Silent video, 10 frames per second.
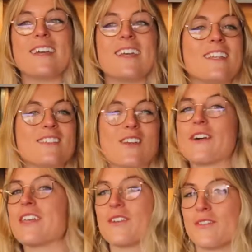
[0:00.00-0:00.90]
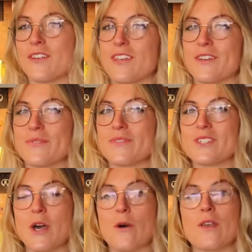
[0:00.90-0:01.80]
it is all here for you.
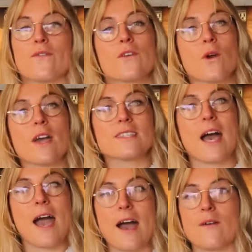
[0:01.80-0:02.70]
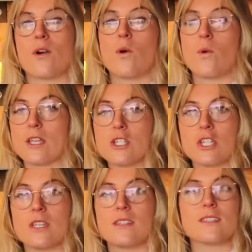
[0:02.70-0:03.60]
So if you guys have
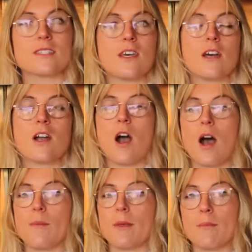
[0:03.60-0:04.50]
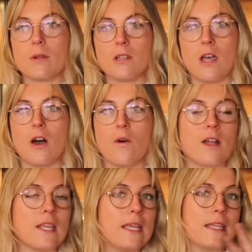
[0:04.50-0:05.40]
questions, comment below on
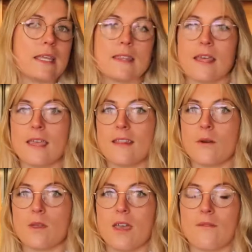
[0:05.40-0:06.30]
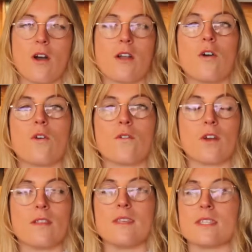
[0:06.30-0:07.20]
anything that we have gone over
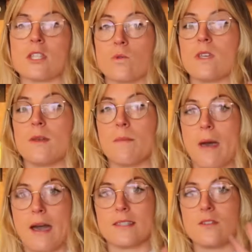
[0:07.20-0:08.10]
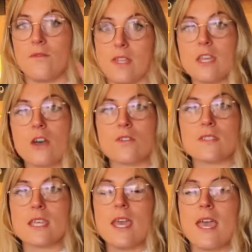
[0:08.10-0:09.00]
in these 3 past videos.
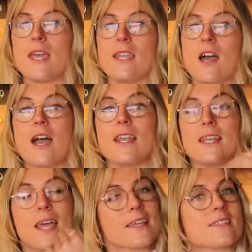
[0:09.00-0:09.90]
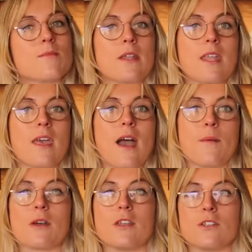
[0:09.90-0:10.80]
And next Monday, I'm
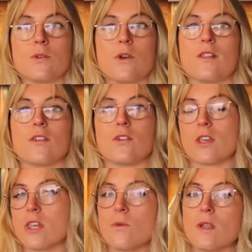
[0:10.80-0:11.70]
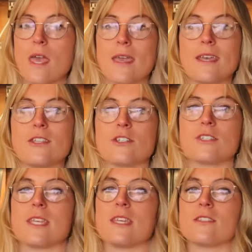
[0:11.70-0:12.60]
going to do a little Q&A and just
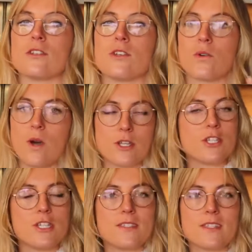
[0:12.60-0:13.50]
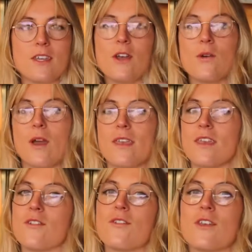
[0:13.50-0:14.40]
answer your questions right
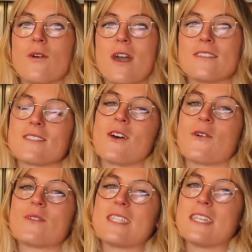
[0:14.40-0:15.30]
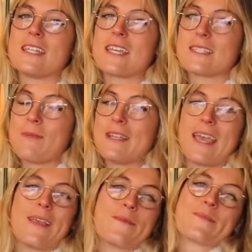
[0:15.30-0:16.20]
here for you guys. So see you next Monday.